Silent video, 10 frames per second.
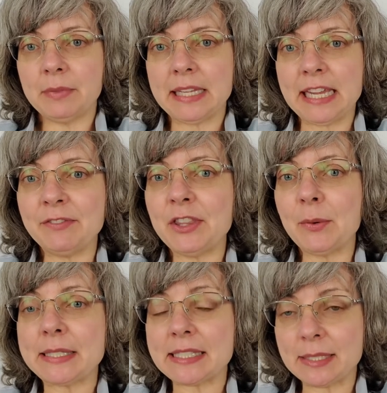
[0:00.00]
Even though
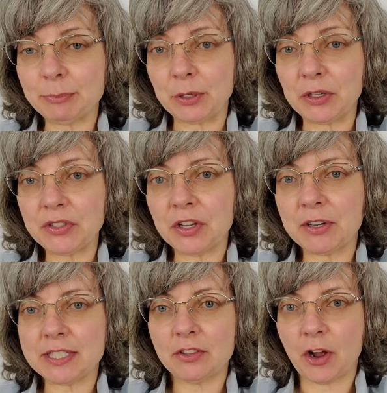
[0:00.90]
it's simple, there is a
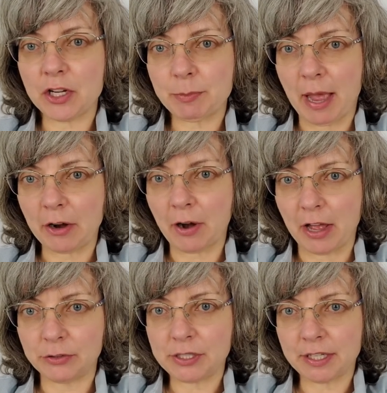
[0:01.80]
large background
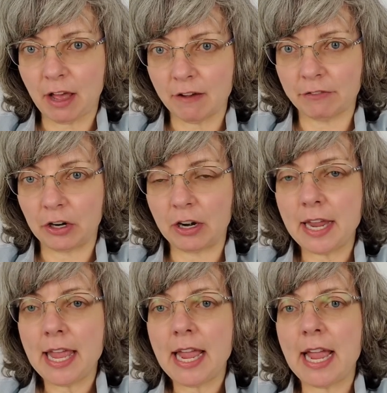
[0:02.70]
to cover,
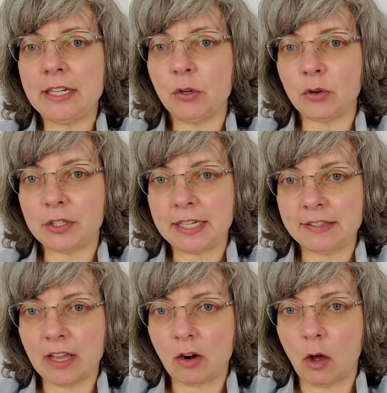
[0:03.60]
and in order to get that
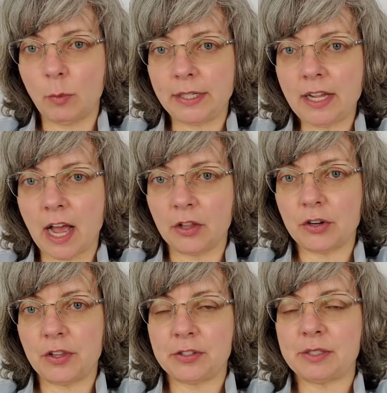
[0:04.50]
all one color, there
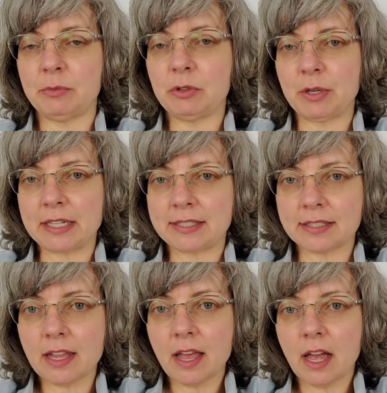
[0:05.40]
are some tricks
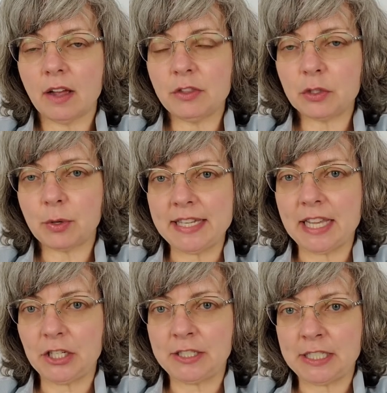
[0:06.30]
of the trade that you
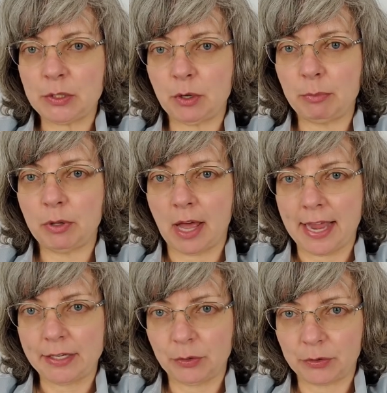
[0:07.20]
need to apply in
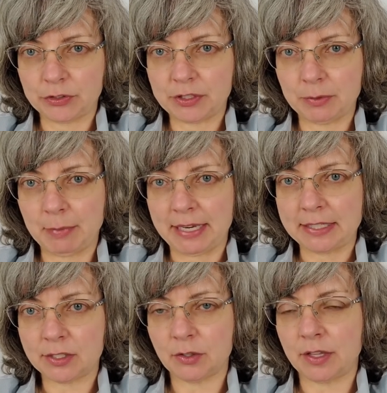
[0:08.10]
order to make it so
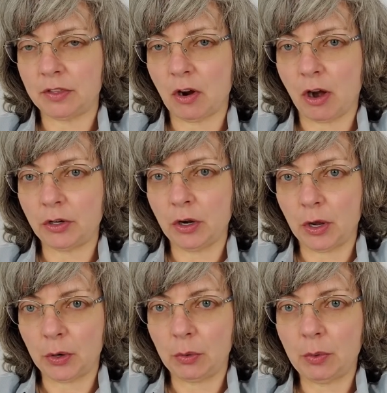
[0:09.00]
that there are
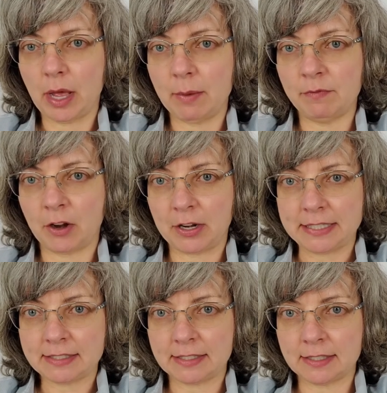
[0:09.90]
no
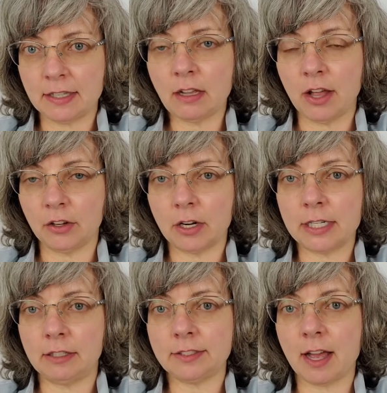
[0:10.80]
variances in the color, and I'll
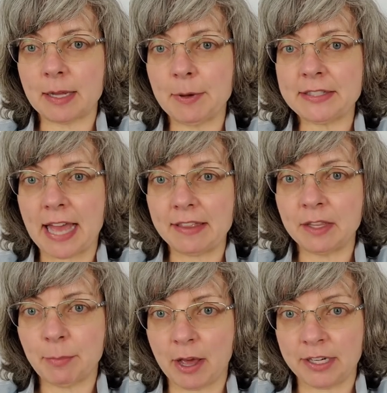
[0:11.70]
talk about that in the
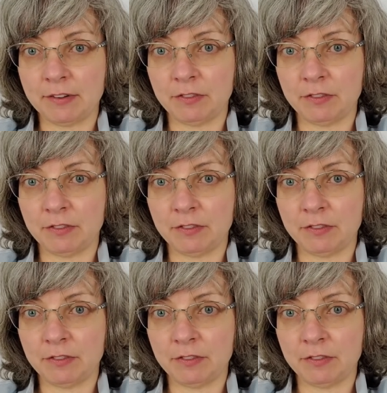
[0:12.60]
body of the